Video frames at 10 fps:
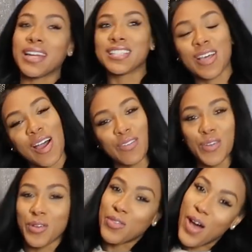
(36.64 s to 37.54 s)
might have saw if
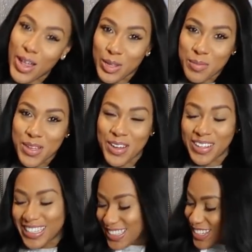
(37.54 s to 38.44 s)
you were following me
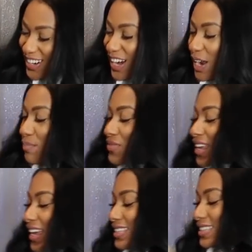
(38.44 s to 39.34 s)
on Instagram,
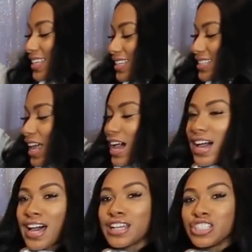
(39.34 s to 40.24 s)
is this
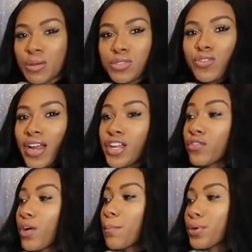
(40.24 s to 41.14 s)
jumpsuit right here
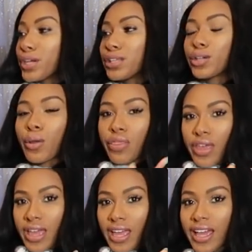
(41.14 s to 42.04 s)
from Pretty Little
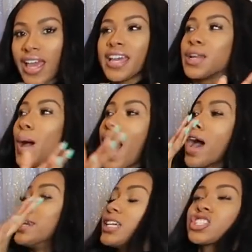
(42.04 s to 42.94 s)
Thing. Now,
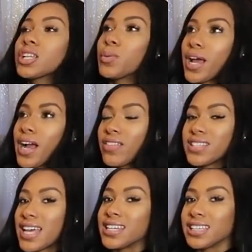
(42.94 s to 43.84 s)
initially when I got
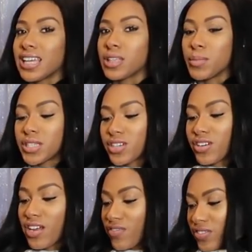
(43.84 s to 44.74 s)
this, I didn't like the
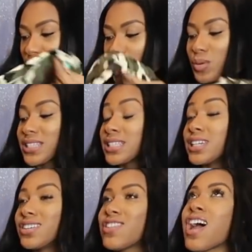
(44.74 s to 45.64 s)
material. I thought it was
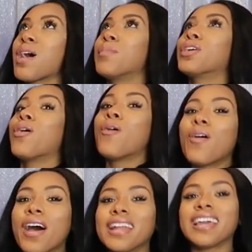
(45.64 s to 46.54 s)
stiff. But
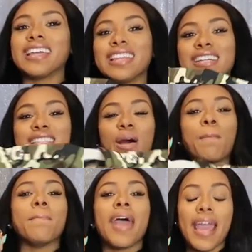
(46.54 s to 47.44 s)
on, it looks
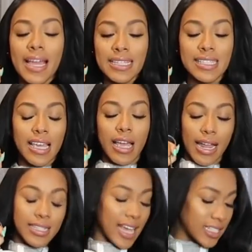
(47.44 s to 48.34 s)
amazing.
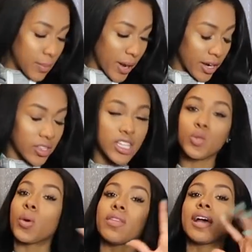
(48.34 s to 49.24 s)
I decided to pair
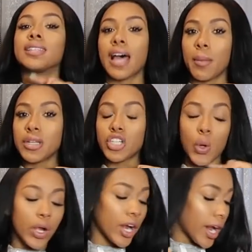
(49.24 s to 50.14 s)
this with a diamond
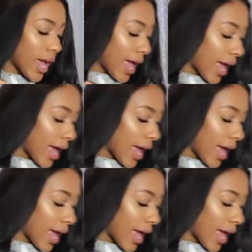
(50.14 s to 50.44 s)
choker